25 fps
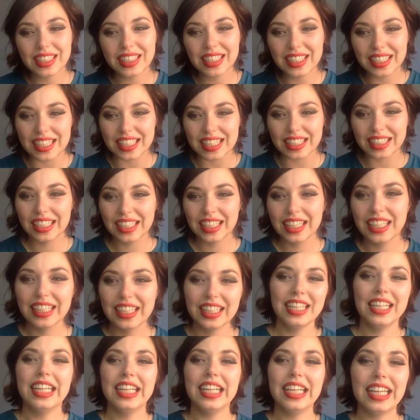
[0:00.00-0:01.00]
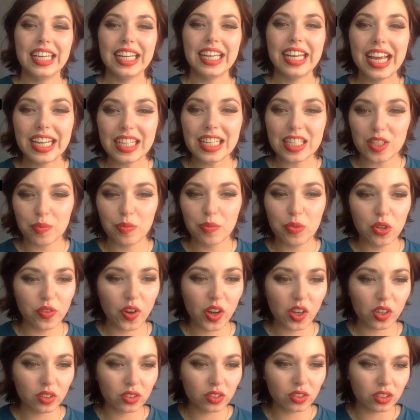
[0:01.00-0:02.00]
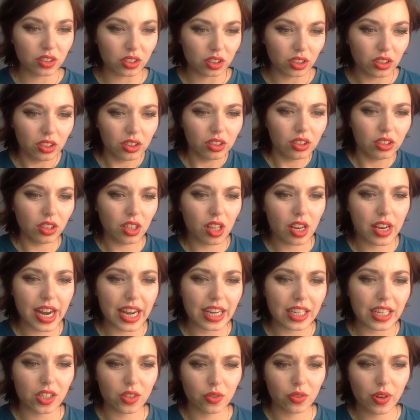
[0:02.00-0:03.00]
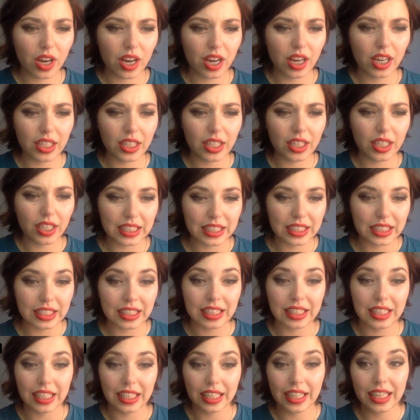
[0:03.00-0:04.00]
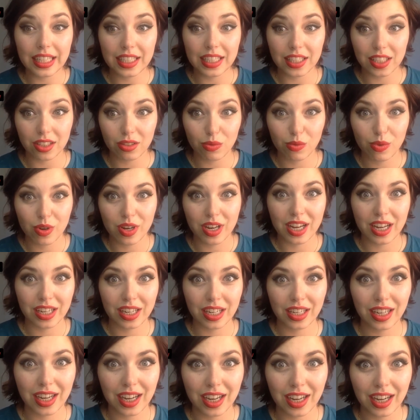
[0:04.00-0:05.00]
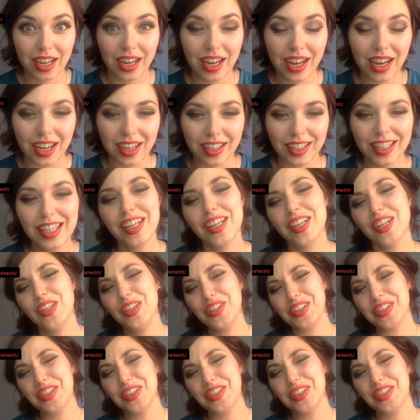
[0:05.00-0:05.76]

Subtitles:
Good. Let's move on to the next one. This one. Haha.